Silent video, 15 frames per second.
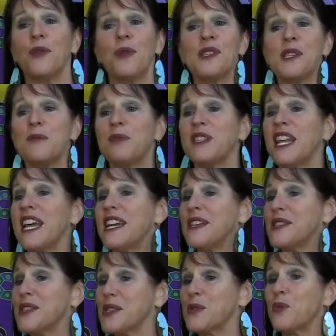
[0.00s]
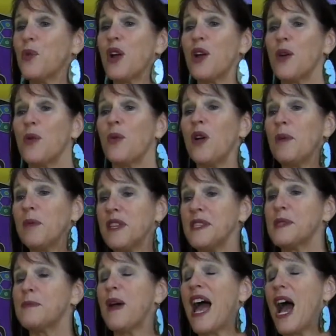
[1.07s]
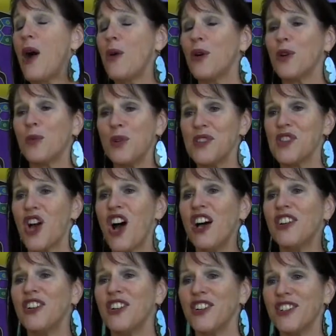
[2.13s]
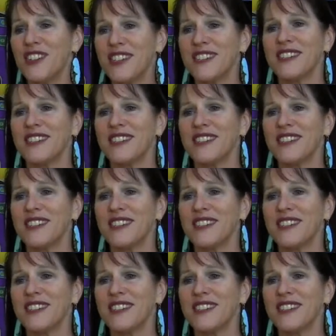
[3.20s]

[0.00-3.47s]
there was a place where women's power was honored.